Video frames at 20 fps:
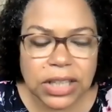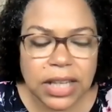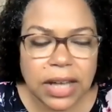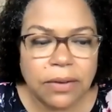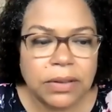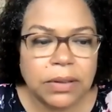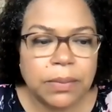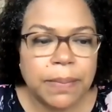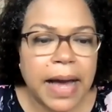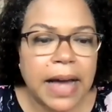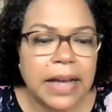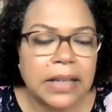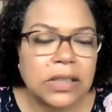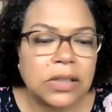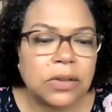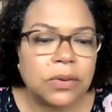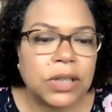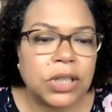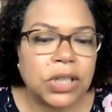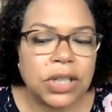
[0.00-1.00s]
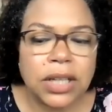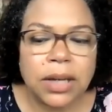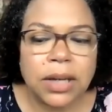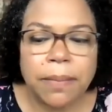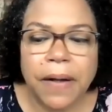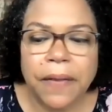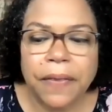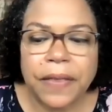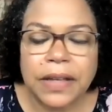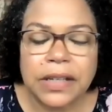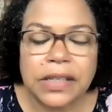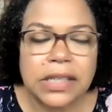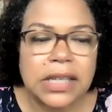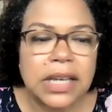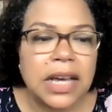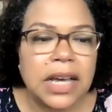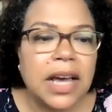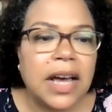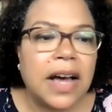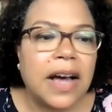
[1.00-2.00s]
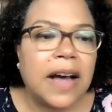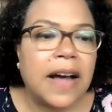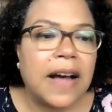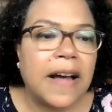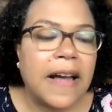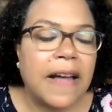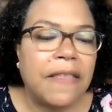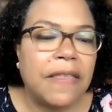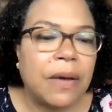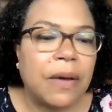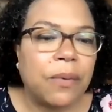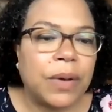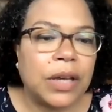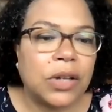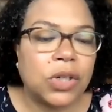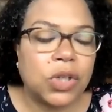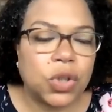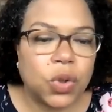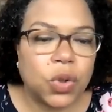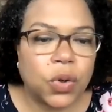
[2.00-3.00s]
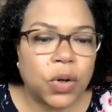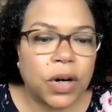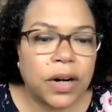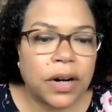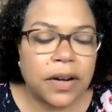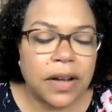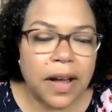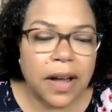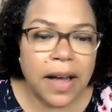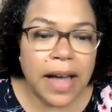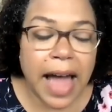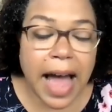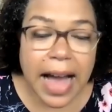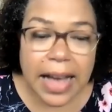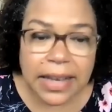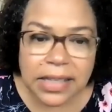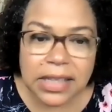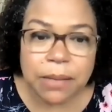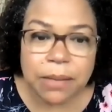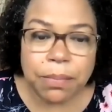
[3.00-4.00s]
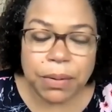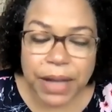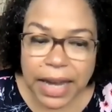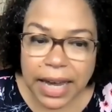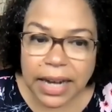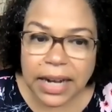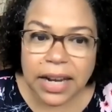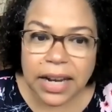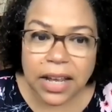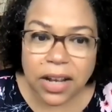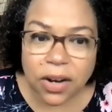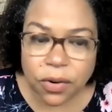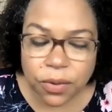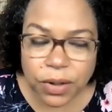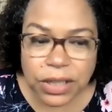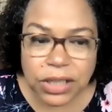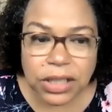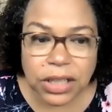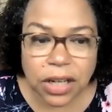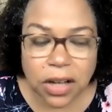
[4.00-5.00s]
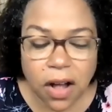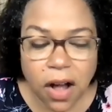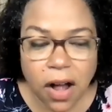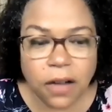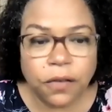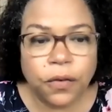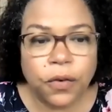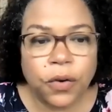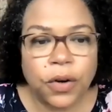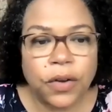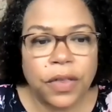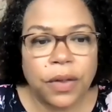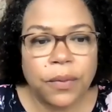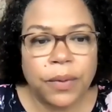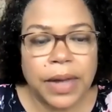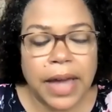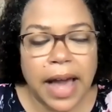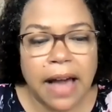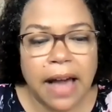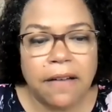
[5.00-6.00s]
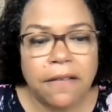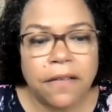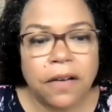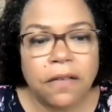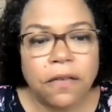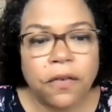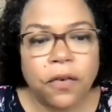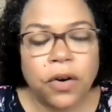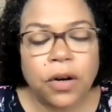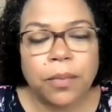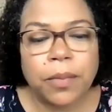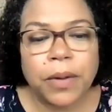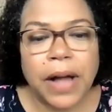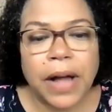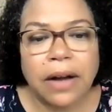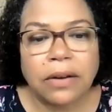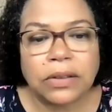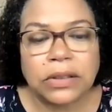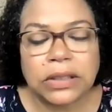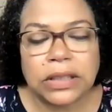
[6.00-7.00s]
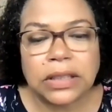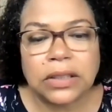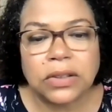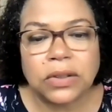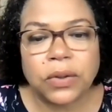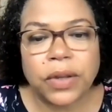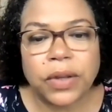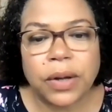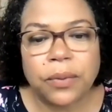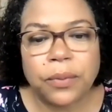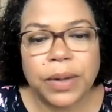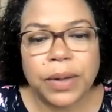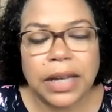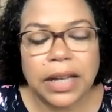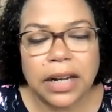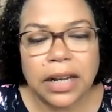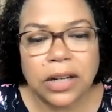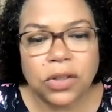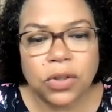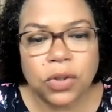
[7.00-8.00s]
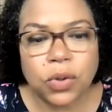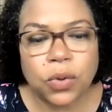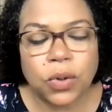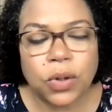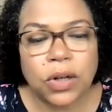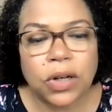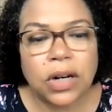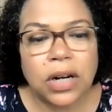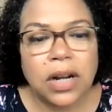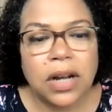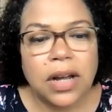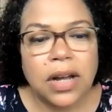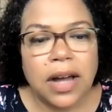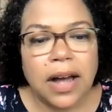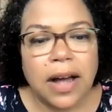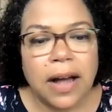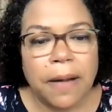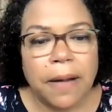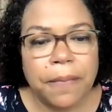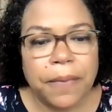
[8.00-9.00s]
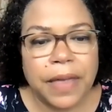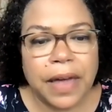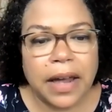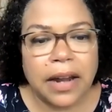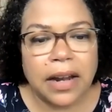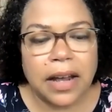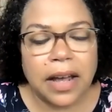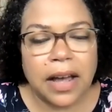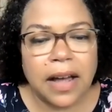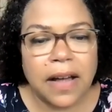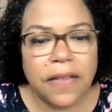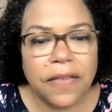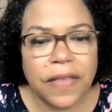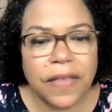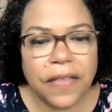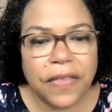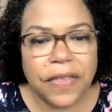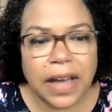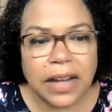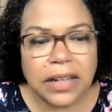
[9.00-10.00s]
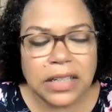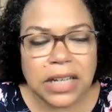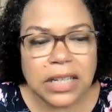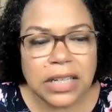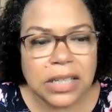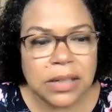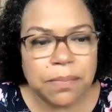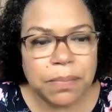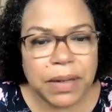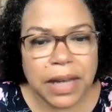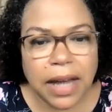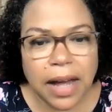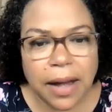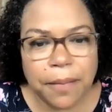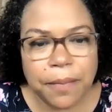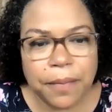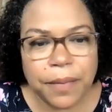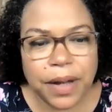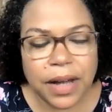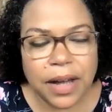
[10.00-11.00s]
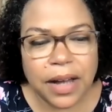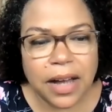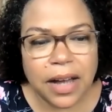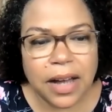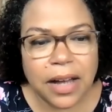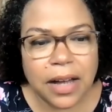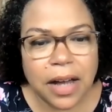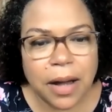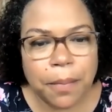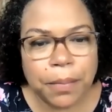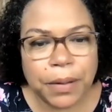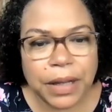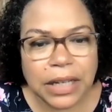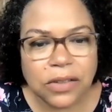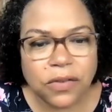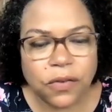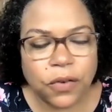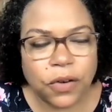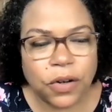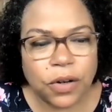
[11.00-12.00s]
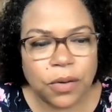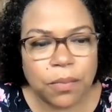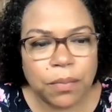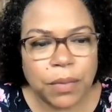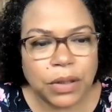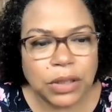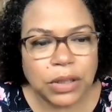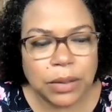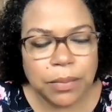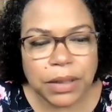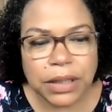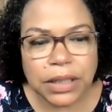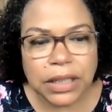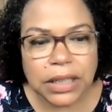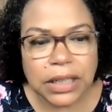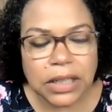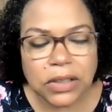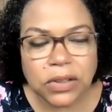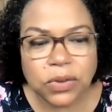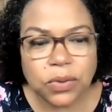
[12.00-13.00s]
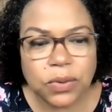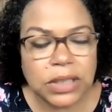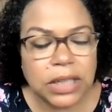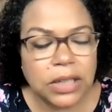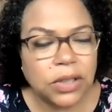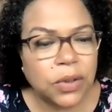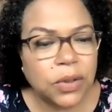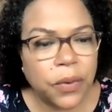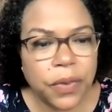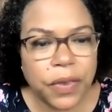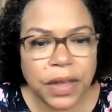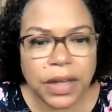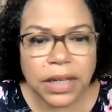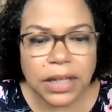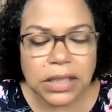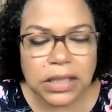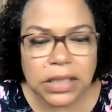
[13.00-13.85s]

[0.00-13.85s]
that was passed originally about this, and that we ensure, as the plan originally called for, that we have affordable housing so that we can ensure that doesn't become a place for multimillionaires, which I don't think